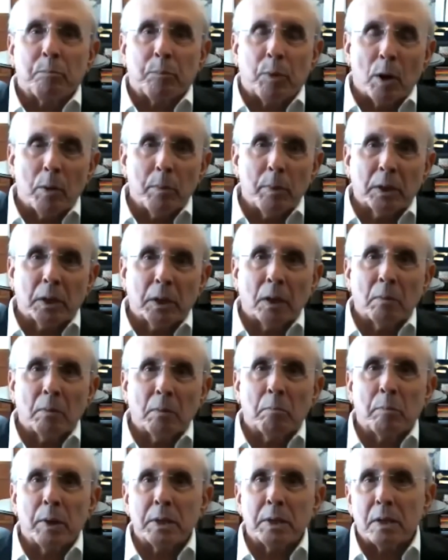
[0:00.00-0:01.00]
permitting,
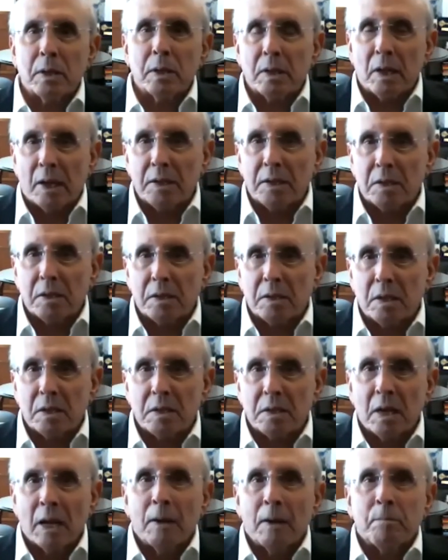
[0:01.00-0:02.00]
business
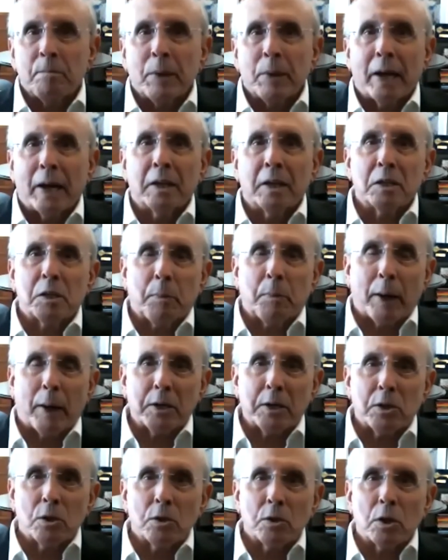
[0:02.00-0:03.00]
licenses, and
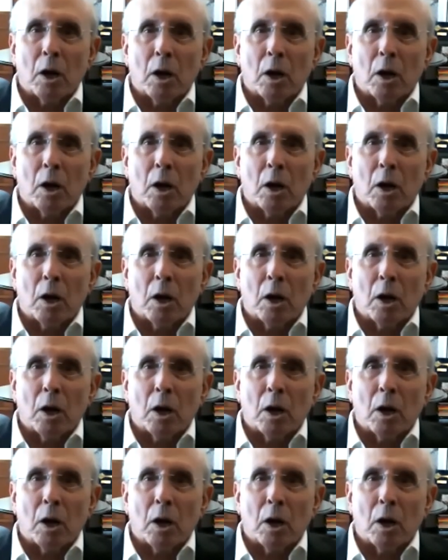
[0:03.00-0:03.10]
inspections